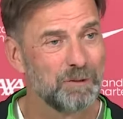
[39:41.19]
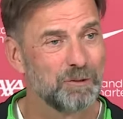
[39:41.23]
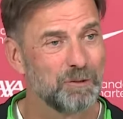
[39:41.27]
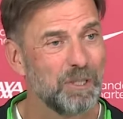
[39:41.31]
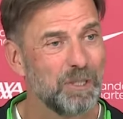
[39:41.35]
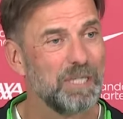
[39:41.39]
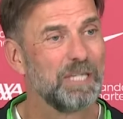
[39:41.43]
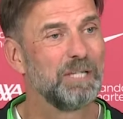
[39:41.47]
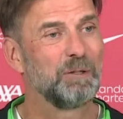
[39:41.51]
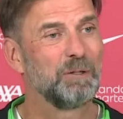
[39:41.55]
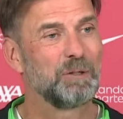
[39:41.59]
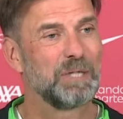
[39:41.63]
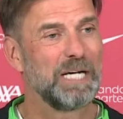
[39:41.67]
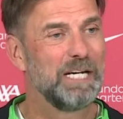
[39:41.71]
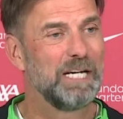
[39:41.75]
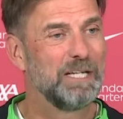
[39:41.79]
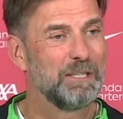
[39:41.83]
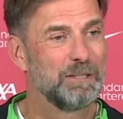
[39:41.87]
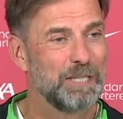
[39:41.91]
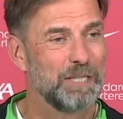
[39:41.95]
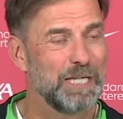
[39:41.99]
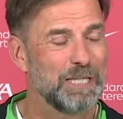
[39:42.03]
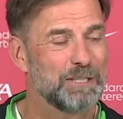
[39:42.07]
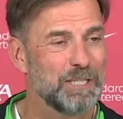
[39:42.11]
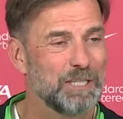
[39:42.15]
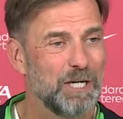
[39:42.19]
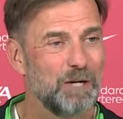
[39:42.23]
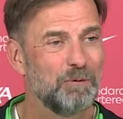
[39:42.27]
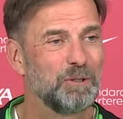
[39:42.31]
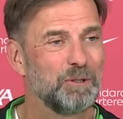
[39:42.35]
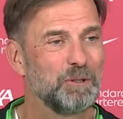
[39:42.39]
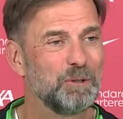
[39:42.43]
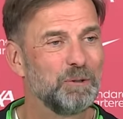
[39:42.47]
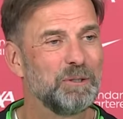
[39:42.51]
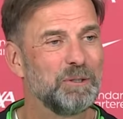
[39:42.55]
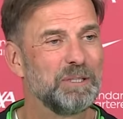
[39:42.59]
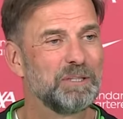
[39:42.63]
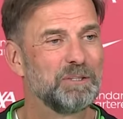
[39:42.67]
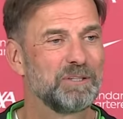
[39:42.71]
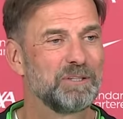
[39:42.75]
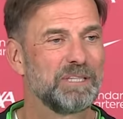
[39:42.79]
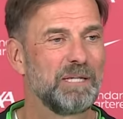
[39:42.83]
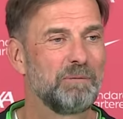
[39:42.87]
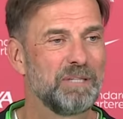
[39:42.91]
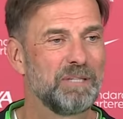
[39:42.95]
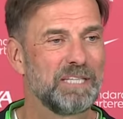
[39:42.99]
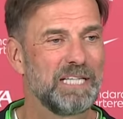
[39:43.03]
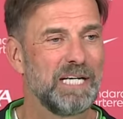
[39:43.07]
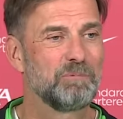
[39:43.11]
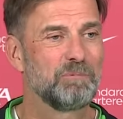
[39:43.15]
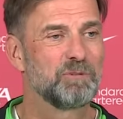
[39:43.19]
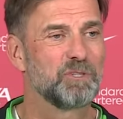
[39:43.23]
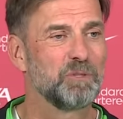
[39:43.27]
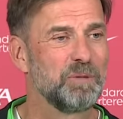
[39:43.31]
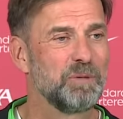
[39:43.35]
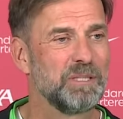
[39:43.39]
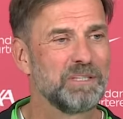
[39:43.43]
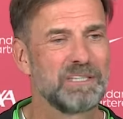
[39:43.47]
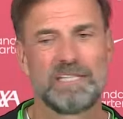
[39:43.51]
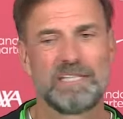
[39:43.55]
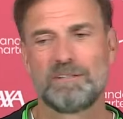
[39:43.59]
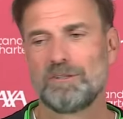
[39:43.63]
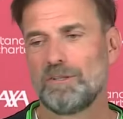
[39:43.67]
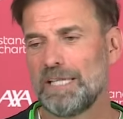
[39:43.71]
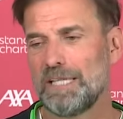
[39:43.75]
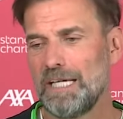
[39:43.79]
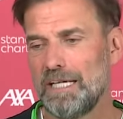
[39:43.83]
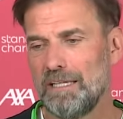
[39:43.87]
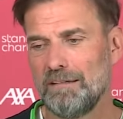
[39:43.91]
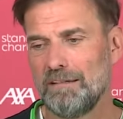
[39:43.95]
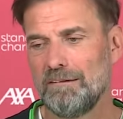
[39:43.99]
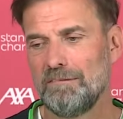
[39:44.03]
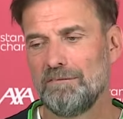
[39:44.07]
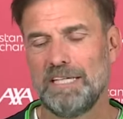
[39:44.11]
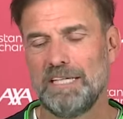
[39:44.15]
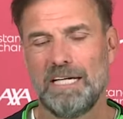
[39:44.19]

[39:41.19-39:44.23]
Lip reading: Right, okay, that's how we do it. So somebody comes to me and says, okay,